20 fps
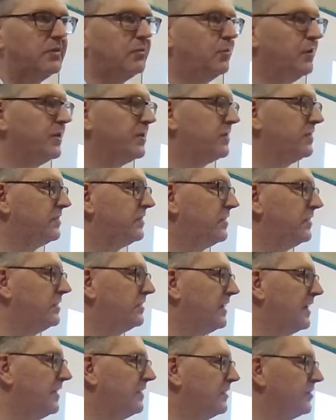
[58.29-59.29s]

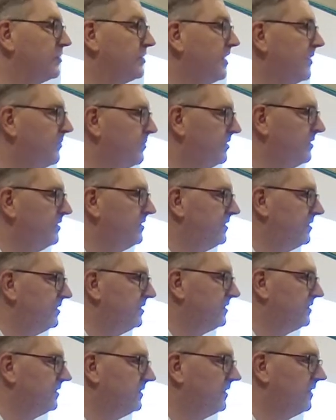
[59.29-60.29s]
witnesses and the shepherds
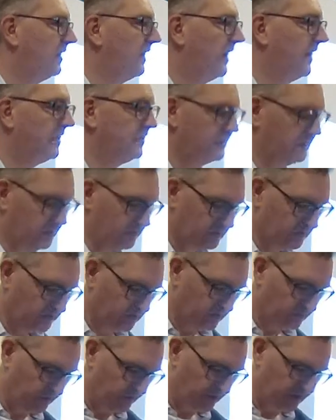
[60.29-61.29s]
as
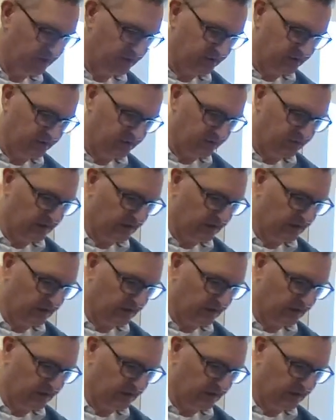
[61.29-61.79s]
witnesses.